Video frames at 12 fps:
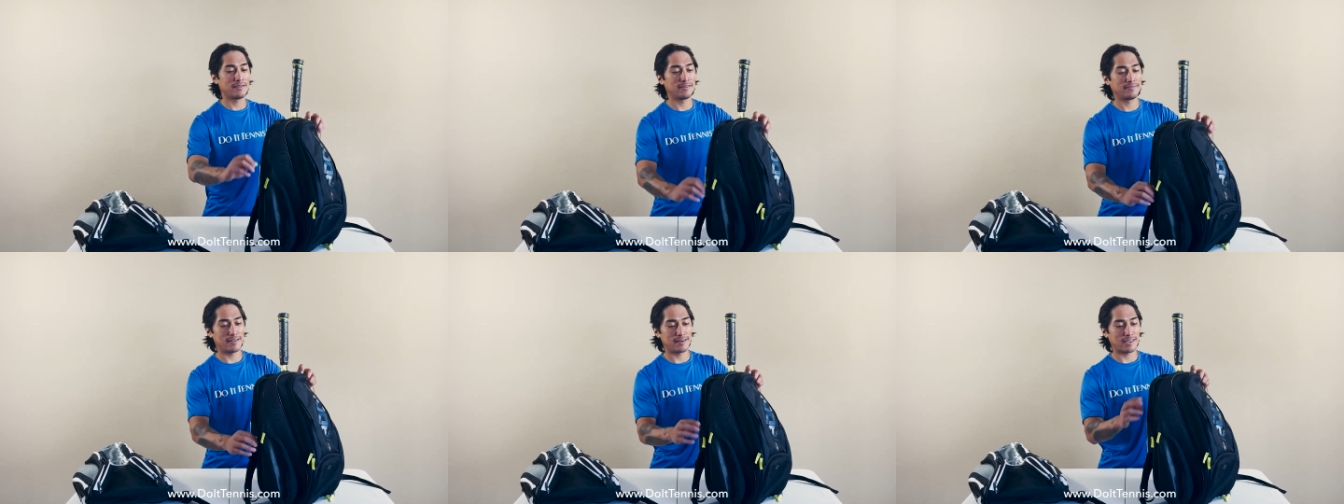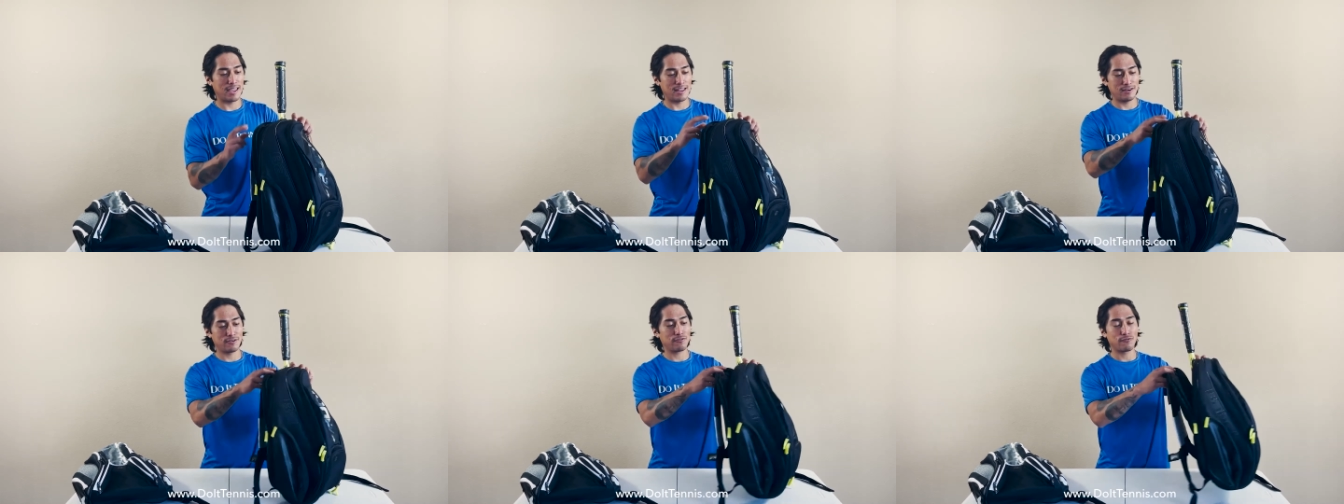is
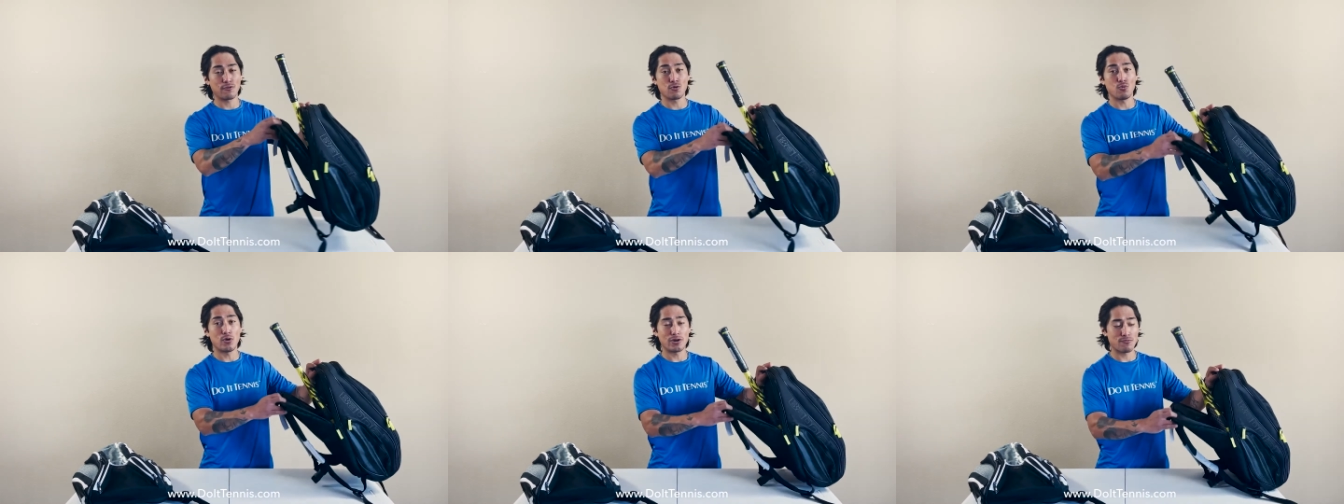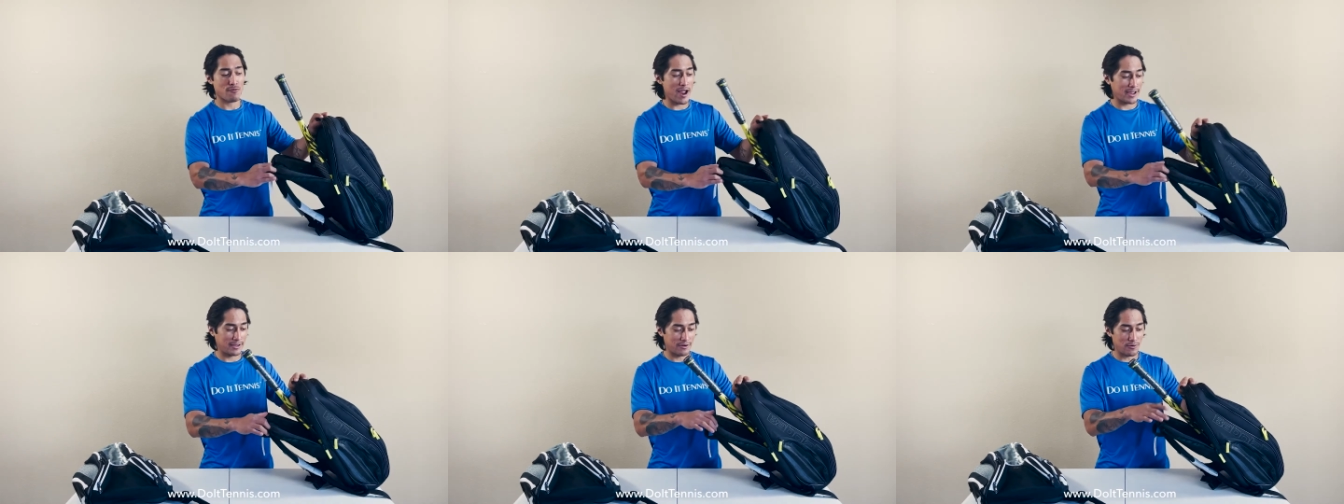dedicated for one
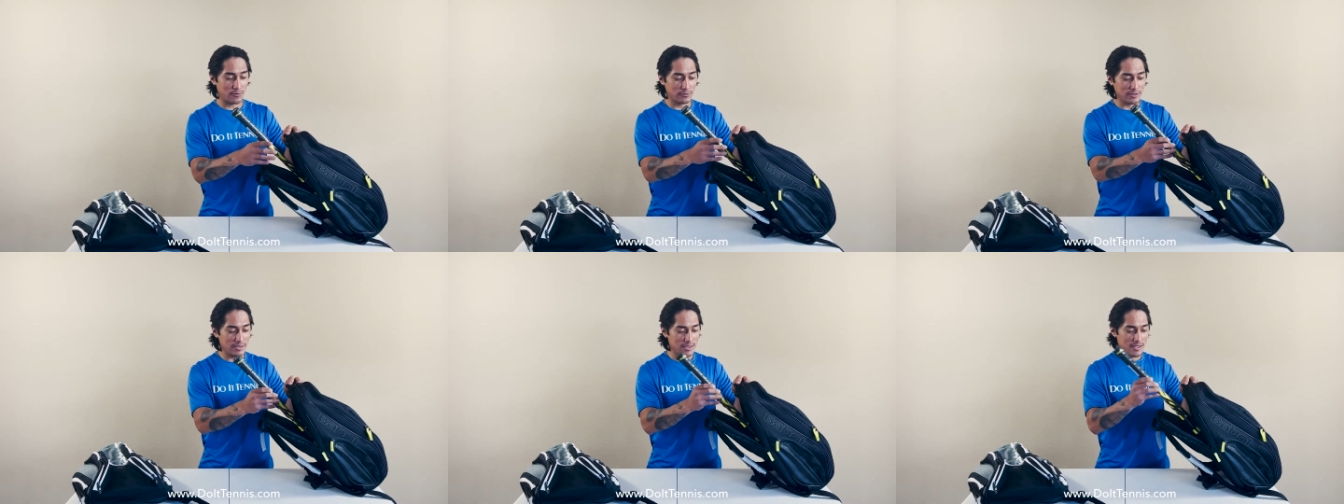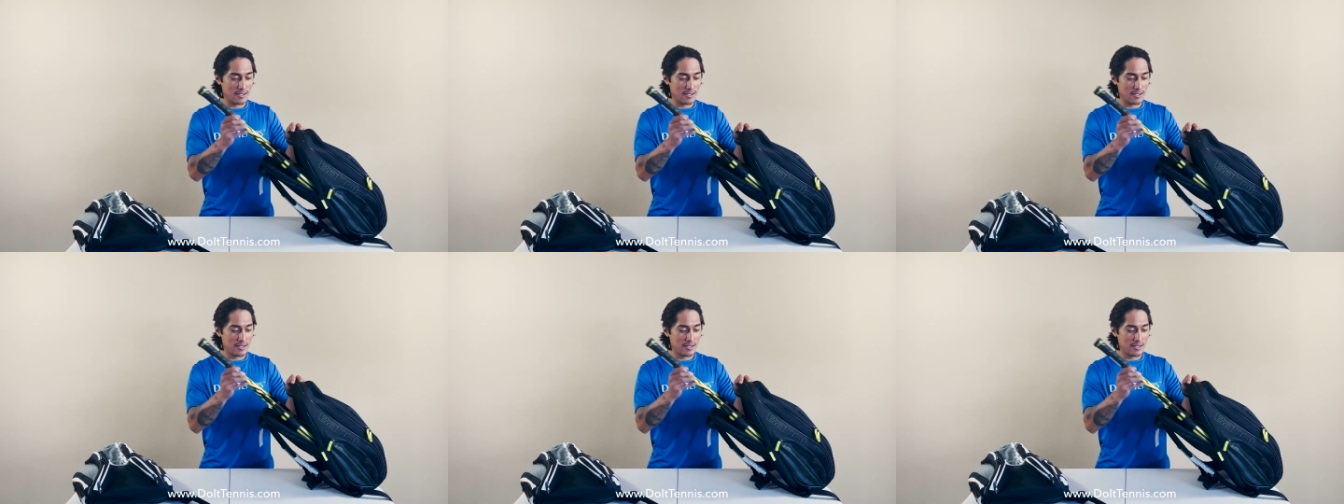racquet only.